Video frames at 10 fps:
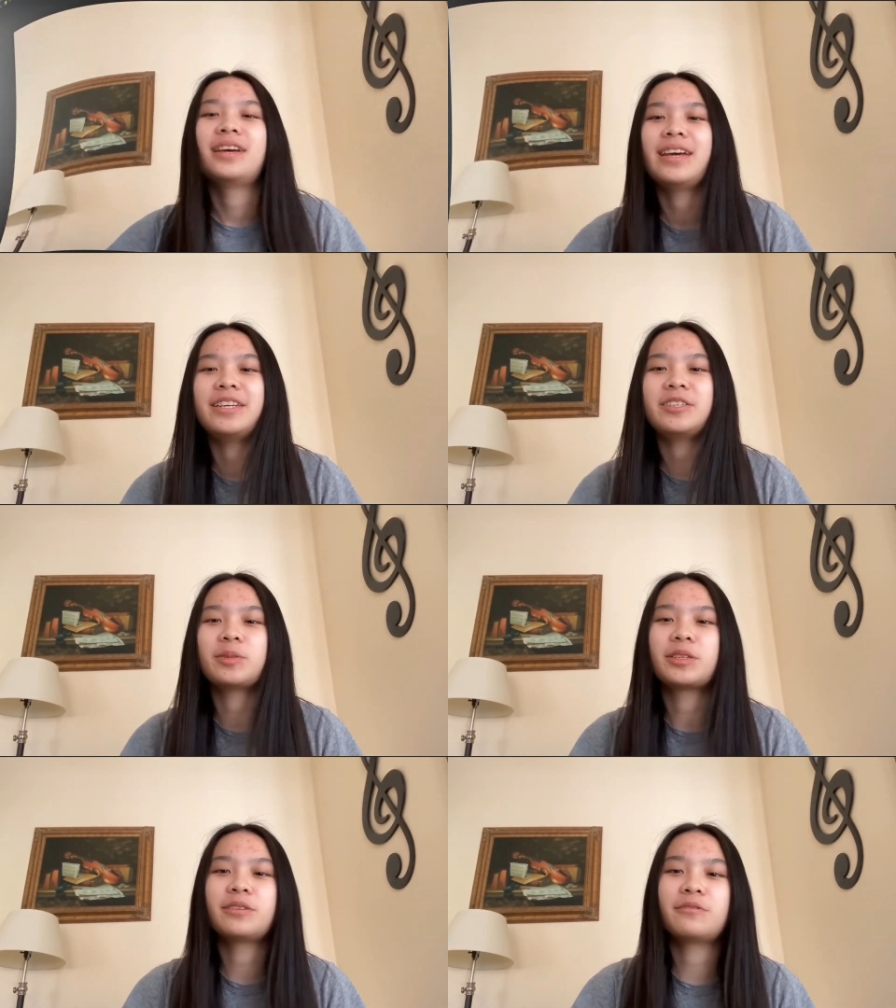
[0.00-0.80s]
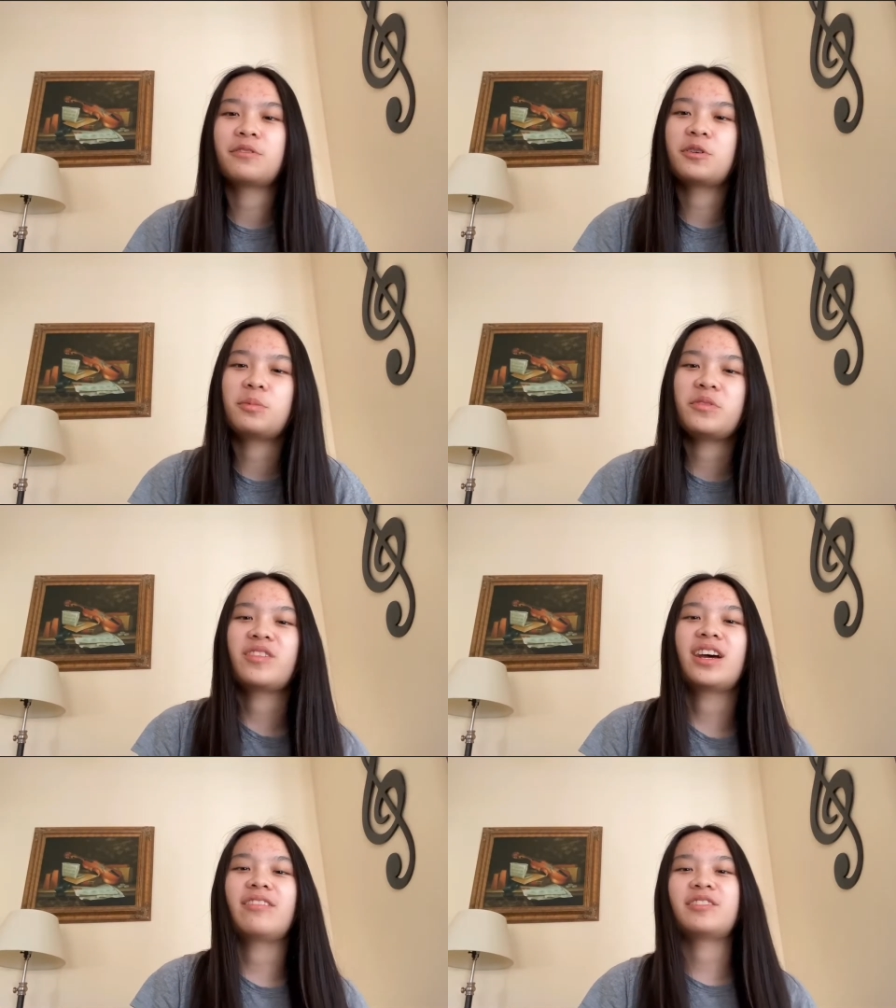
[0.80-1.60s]
Hey Joseph, hope you're
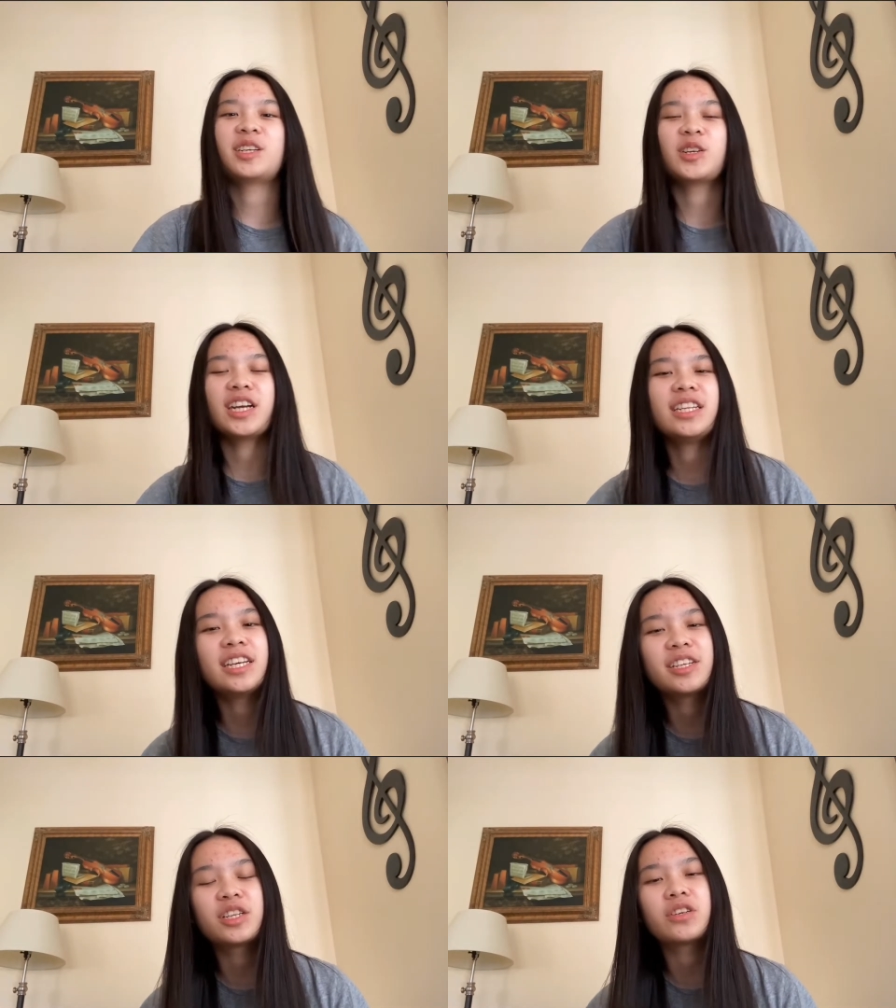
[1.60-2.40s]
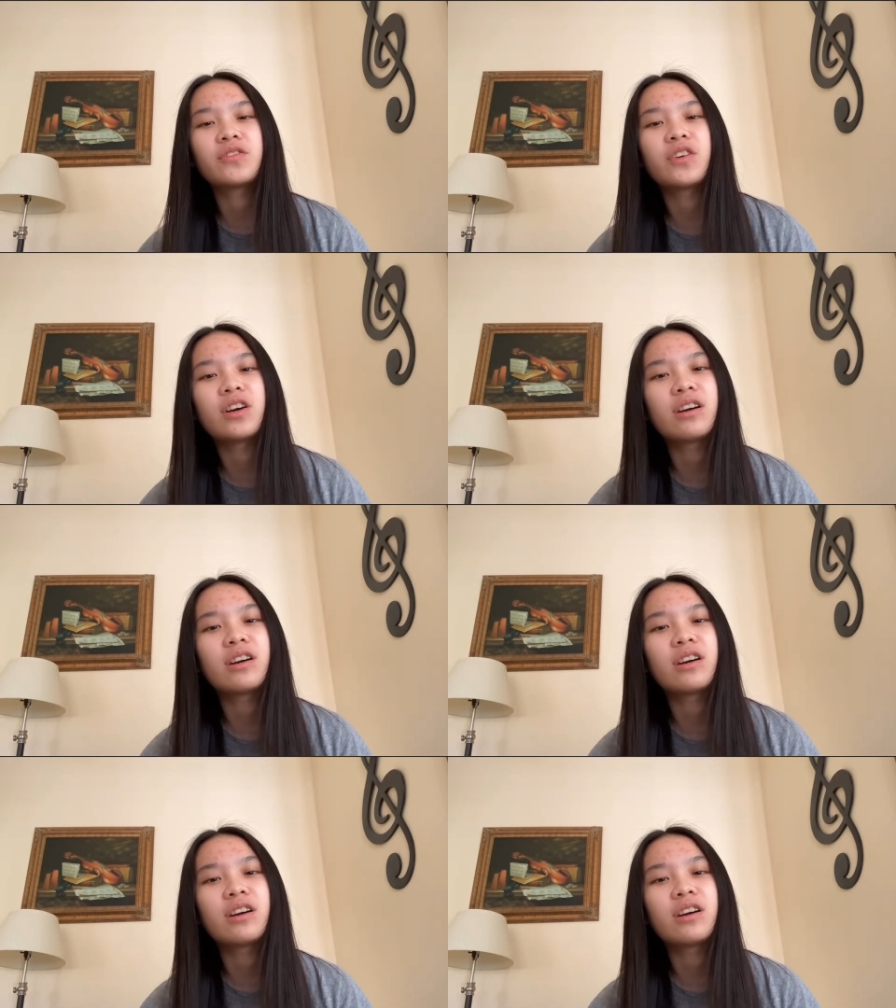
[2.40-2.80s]
having a great day so far.